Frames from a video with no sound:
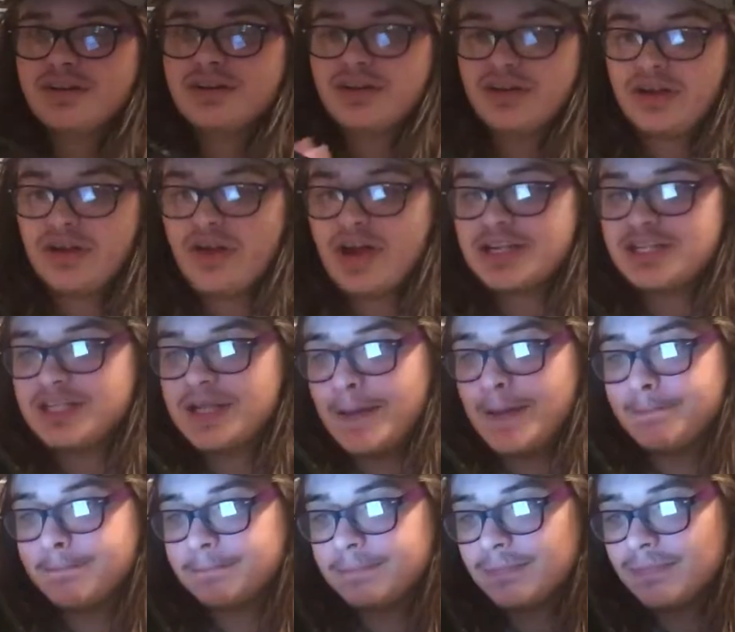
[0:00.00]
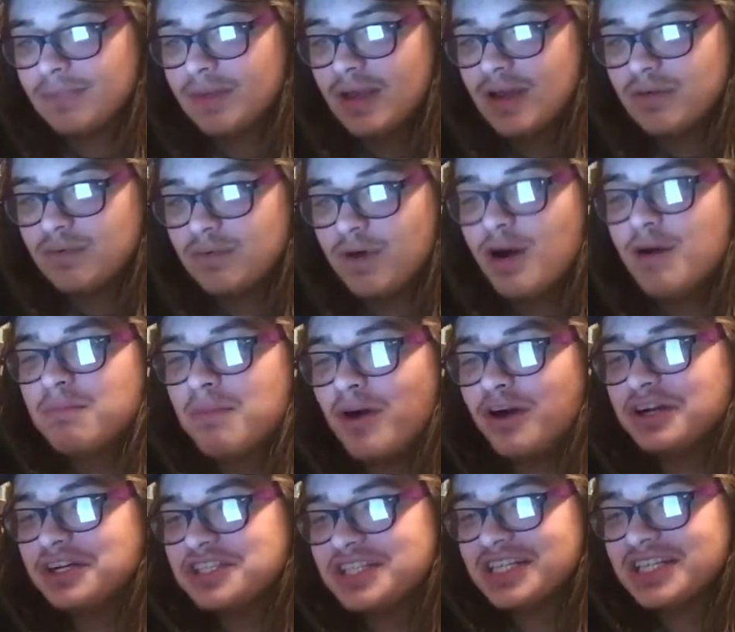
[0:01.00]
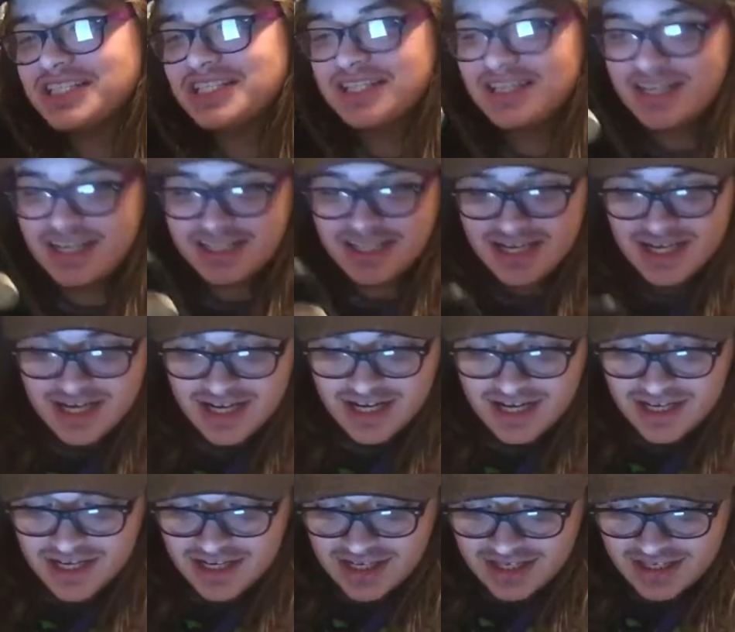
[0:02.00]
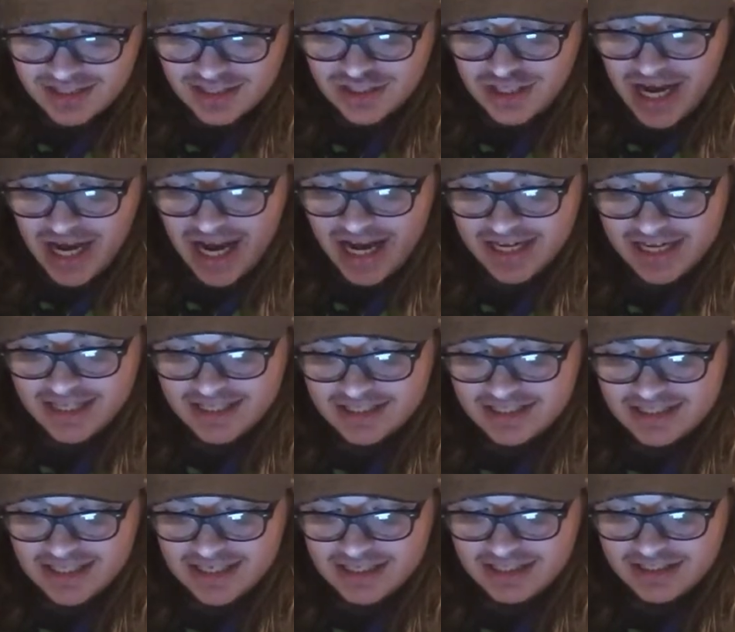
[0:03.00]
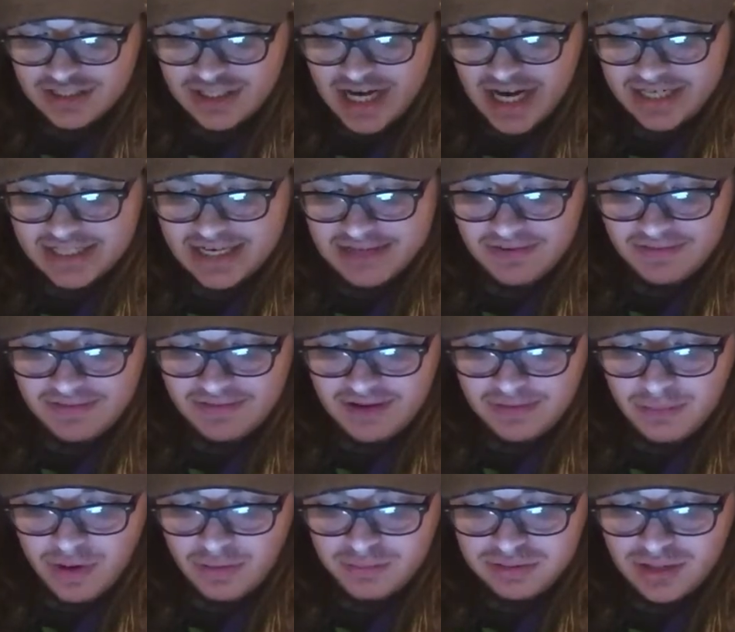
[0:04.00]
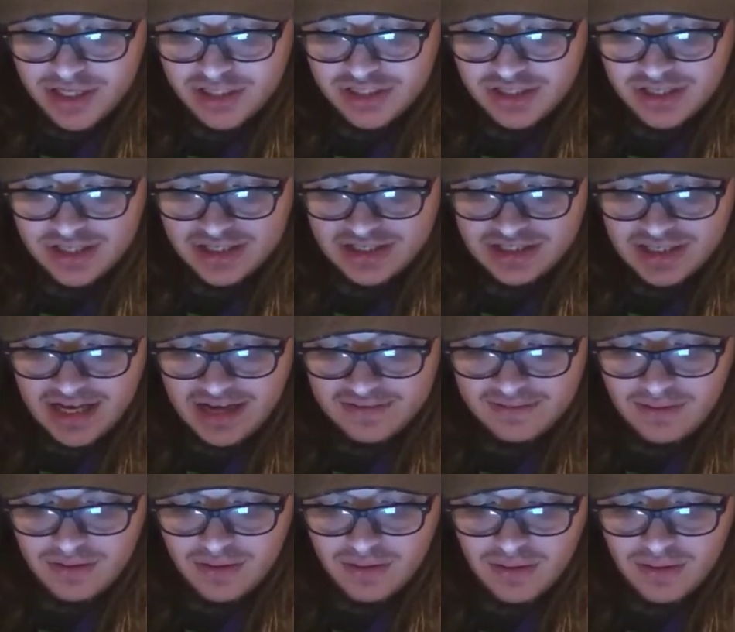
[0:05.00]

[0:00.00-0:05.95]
Congrats to them. Well, Mark sticks it in. Jack never felt more pleasure in his life.